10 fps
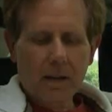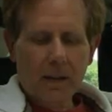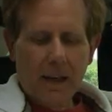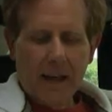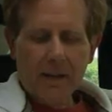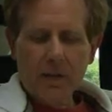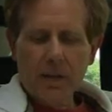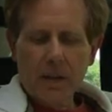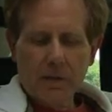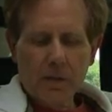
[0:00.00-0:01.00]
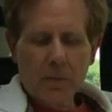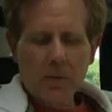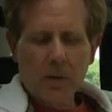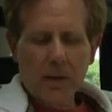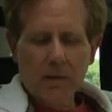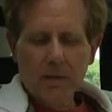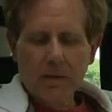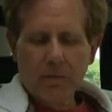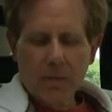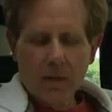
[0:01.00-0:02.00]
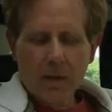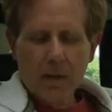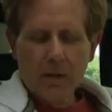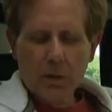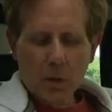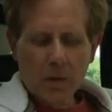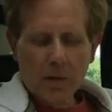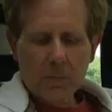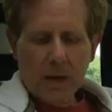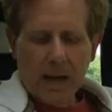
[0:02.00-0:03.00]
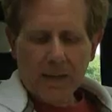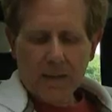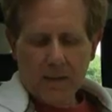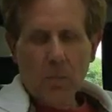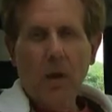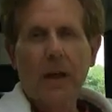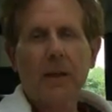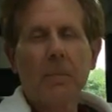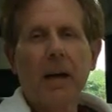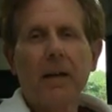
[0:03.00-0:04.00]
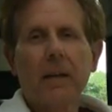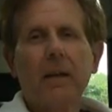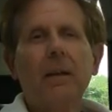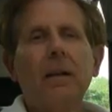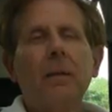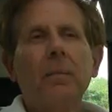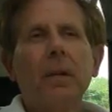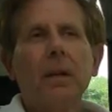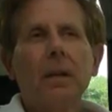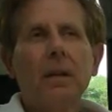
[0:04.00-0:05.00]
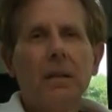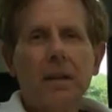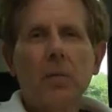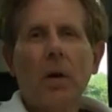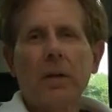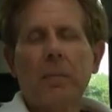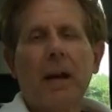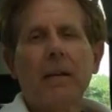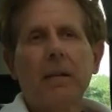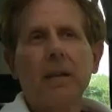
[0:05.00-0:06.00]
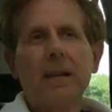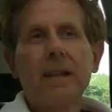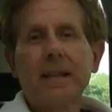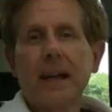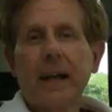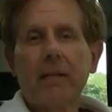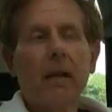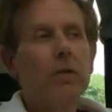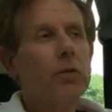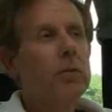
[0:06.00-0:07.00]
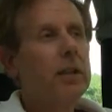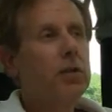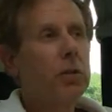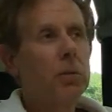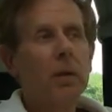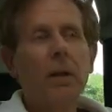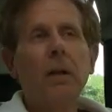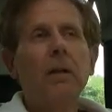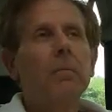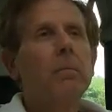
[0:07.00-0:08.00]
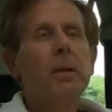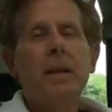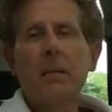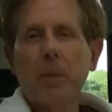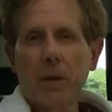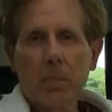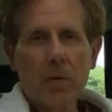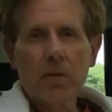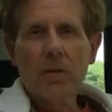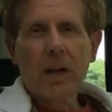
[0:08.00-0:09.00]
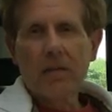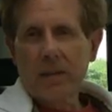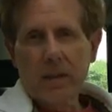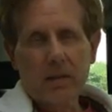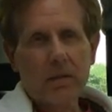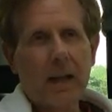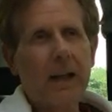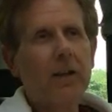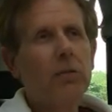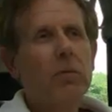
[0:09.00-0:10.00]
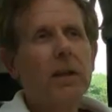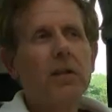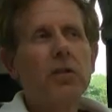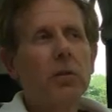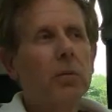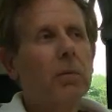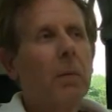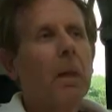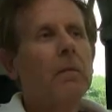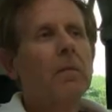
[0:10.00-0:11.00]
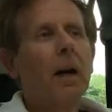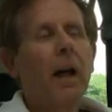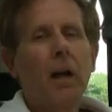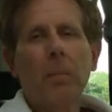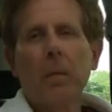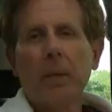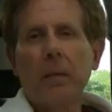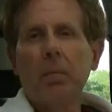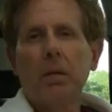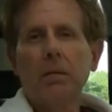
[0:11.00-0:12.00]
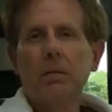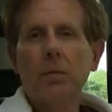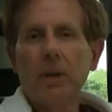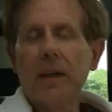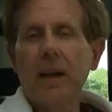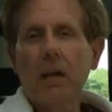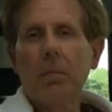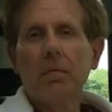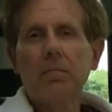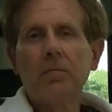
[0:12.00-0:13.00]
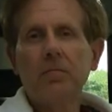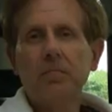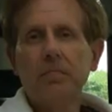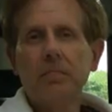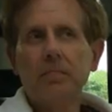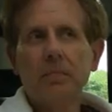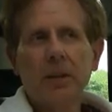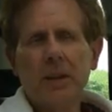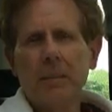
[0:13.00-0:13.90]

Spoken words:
Yeah, there's a difference between knowing the path and walking the path. You need to walk the path. You need to take the high ground. You need to be that better person every single day. You need to help people who need help. You